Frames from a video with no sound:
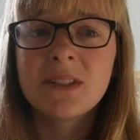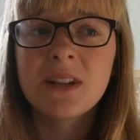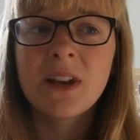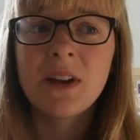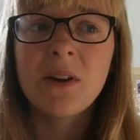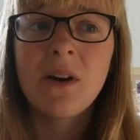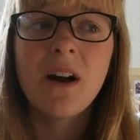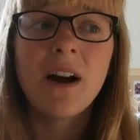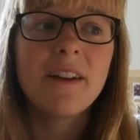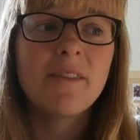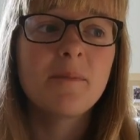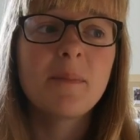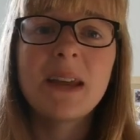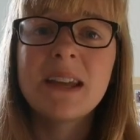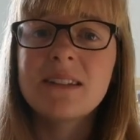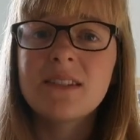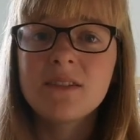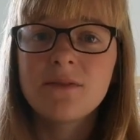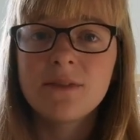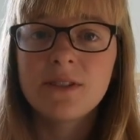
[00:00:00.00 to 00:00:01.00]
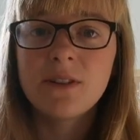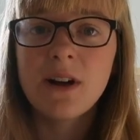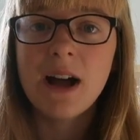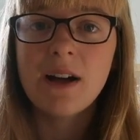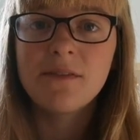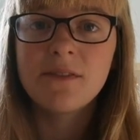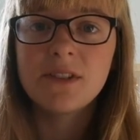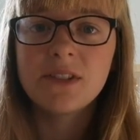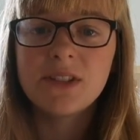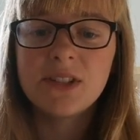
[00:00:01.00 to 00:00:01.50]
So I've made a real
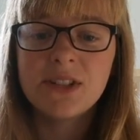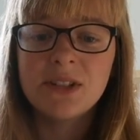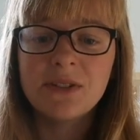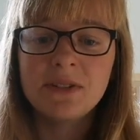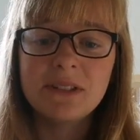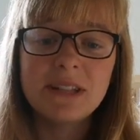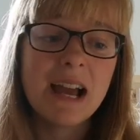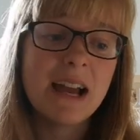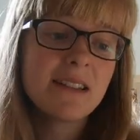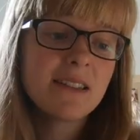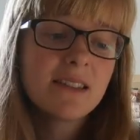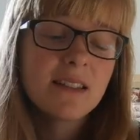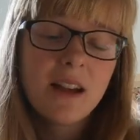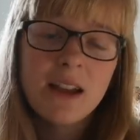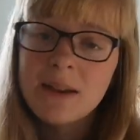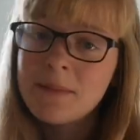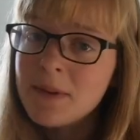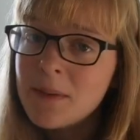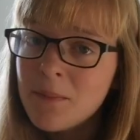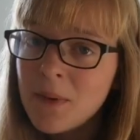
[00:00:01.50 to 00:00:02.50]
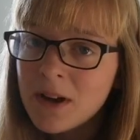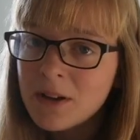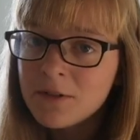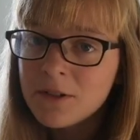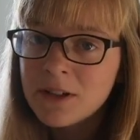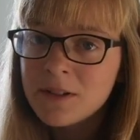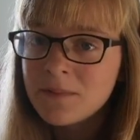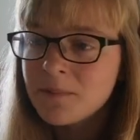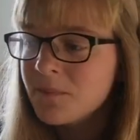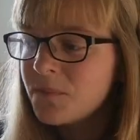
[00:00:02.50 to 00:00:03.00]
effort to, yes, I'm in my
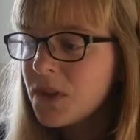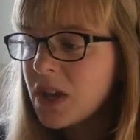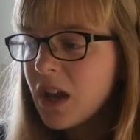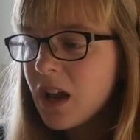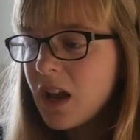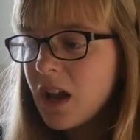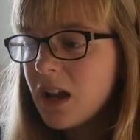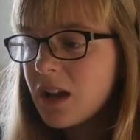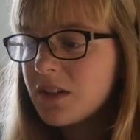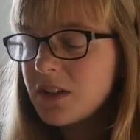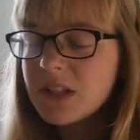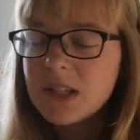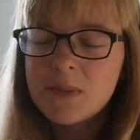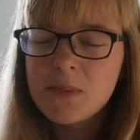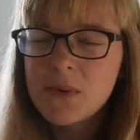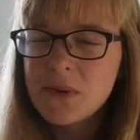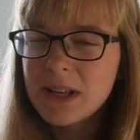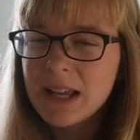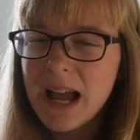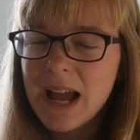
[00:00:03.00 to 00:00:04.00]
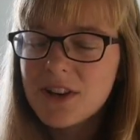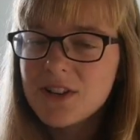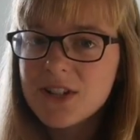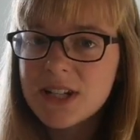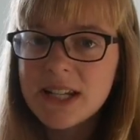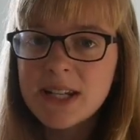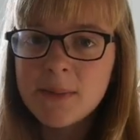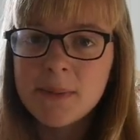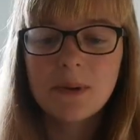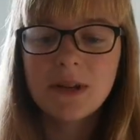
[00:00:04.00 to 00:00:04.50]
room this morning
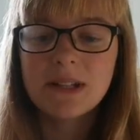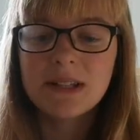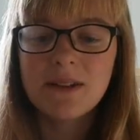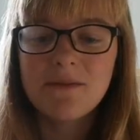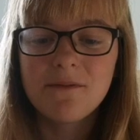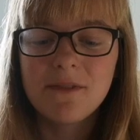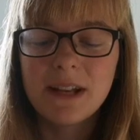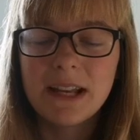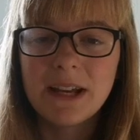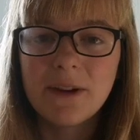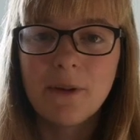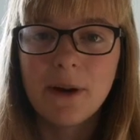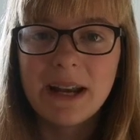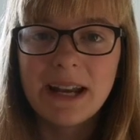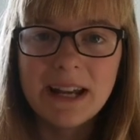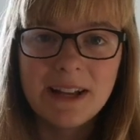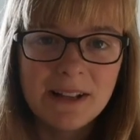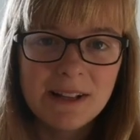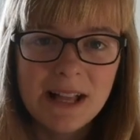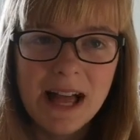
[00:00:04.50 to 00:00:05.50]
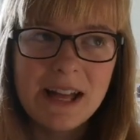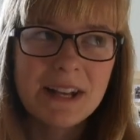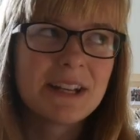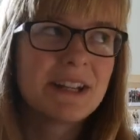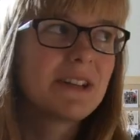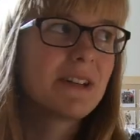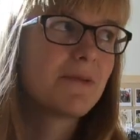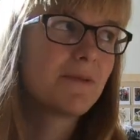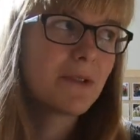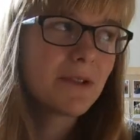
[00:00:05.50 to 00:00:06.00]
actually because I'm feeling quite ill and
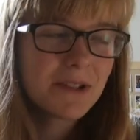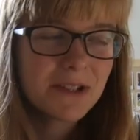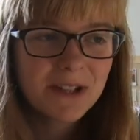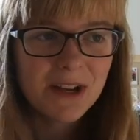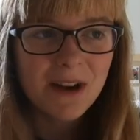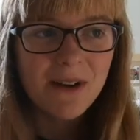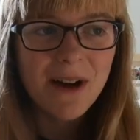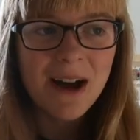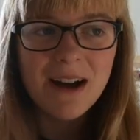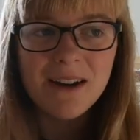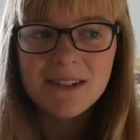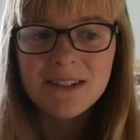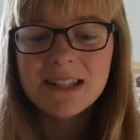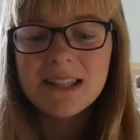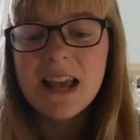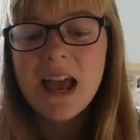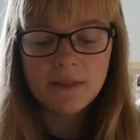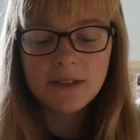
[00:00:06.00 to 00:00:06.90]
I don't want to go out.